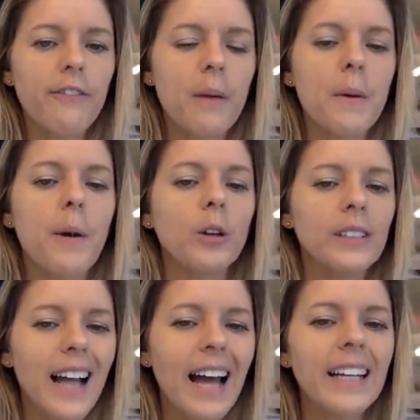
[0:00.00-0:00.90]
from about
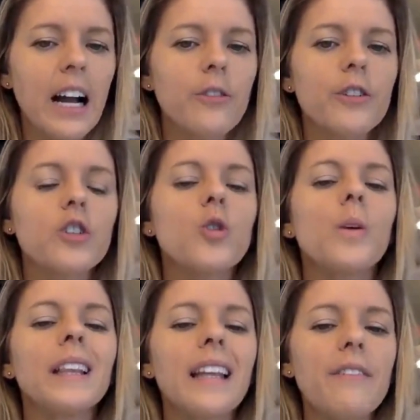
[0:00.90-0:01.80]
$900 to
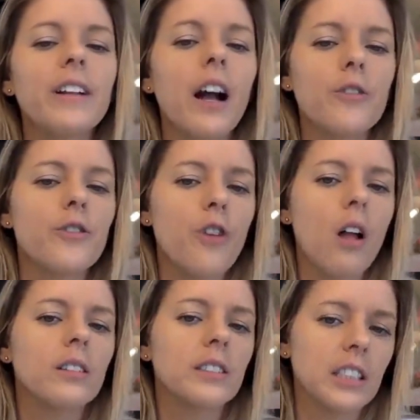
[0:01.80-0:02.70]

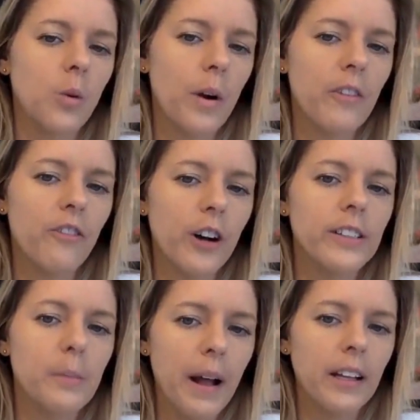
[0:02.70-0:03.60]
$1,100 a square
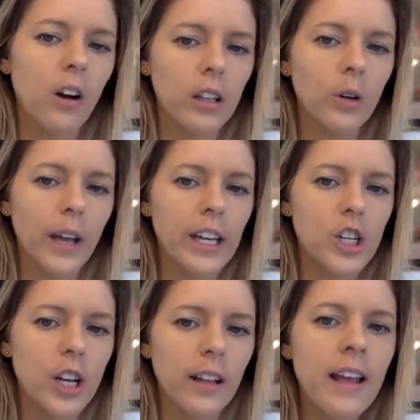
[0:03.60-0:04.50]
foot, depending on
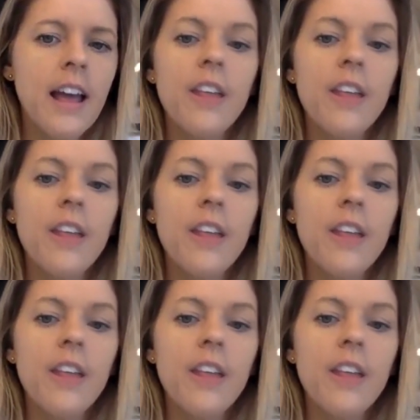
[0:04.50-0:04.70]
location.